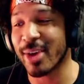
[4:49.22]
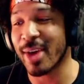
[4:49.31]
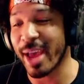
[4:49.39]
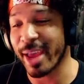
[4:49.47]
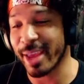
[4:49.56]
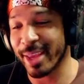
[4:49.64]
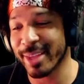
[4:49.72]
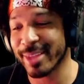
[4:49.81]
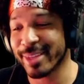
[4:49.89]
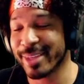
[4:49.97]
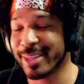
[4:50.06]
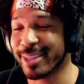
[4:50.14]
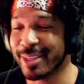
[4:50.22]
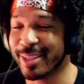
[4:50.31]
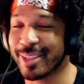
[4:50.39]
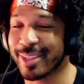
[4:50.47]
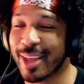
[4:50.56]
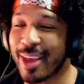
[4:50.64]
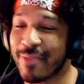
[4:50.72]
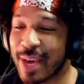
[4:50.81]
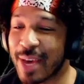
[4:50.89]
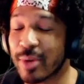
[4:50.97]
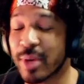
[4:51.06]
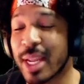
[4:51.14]
all right, if I
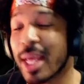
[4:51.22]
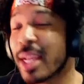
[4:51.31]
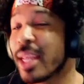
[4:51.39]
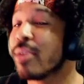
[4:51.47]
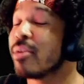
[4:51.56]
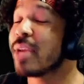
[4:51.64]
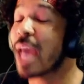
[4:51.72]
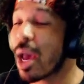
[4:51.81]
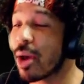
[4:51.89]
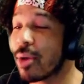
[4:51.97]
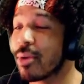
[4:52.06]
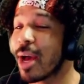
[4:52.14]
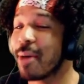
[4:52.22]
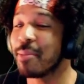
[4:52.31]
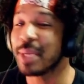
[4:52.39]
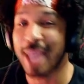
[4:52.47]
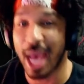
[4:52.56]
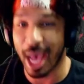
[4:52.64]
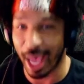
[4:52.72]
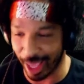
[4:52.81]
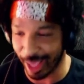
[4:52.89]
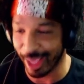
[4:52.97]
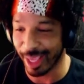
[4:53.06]
don't get out of here now, I'm gonna die.